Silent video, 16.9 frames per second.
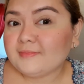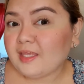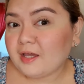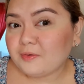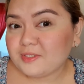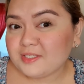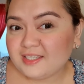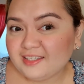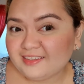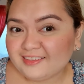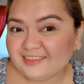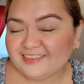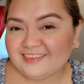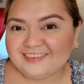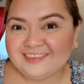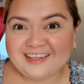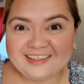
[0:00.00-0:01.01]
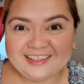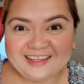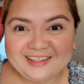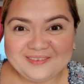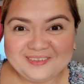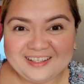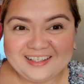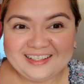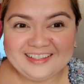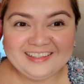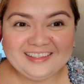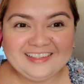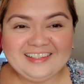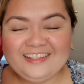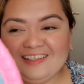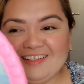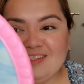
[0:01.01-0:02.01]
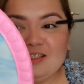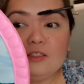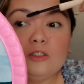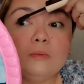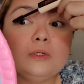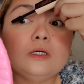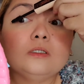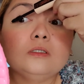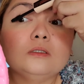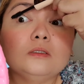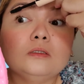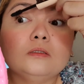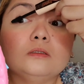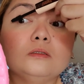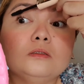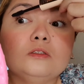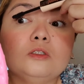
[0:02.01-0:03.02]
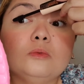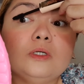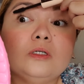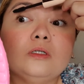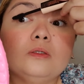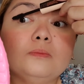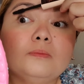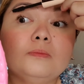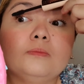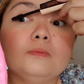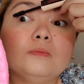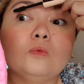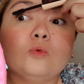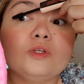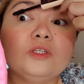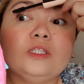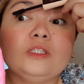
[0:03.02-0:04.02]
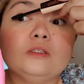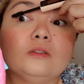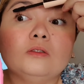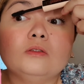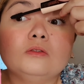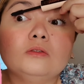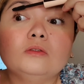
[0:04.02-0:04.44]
How is it? Ganda, di ba? Sobrang worth it to.